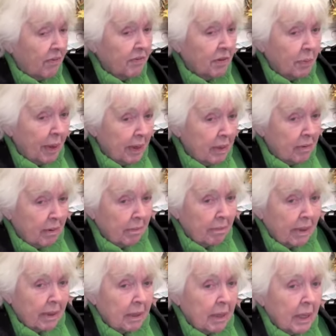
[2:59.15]
often speak
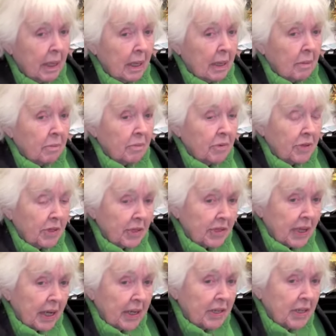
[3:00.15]
to him. But
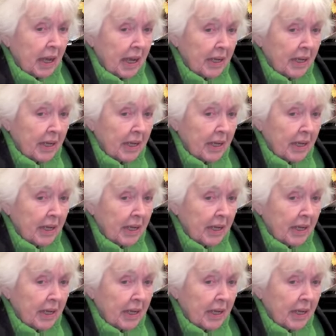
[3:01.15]
she decided she